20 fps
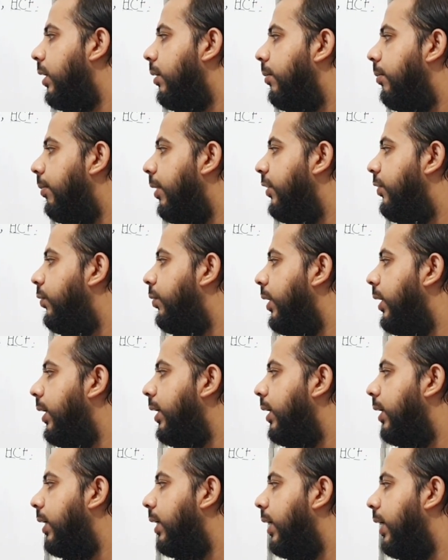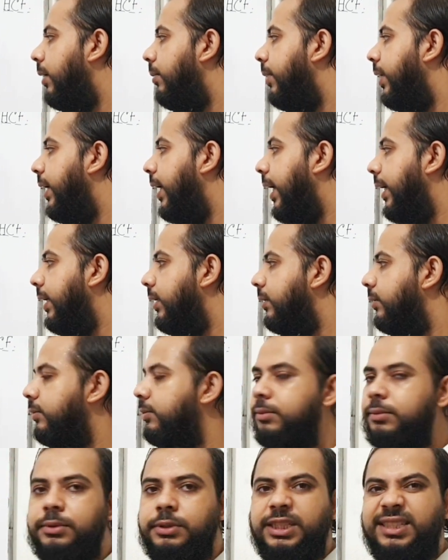by 3 and by 9.
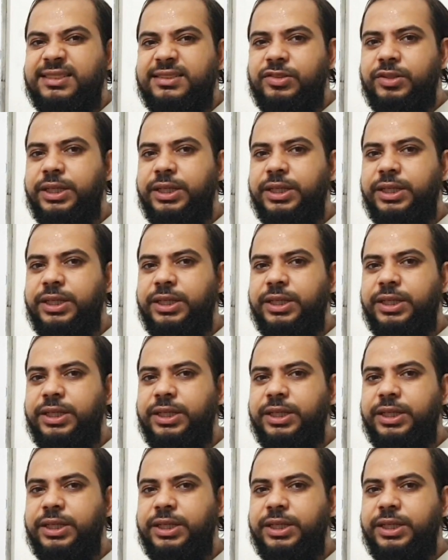These